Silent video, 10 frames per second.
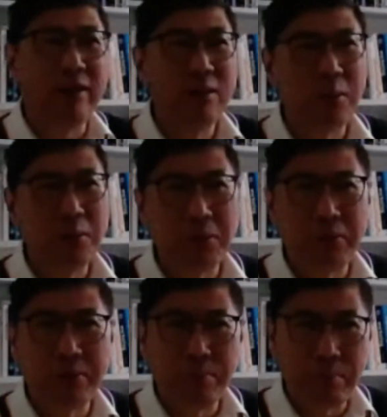so to
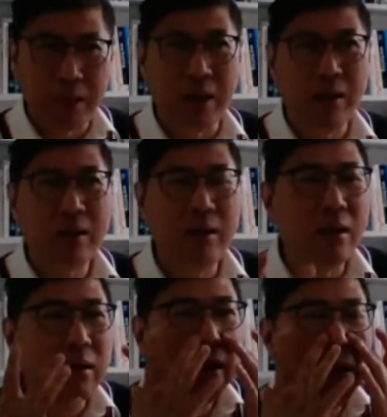speak. Yeah,
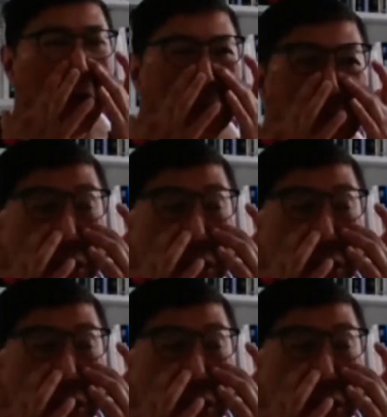not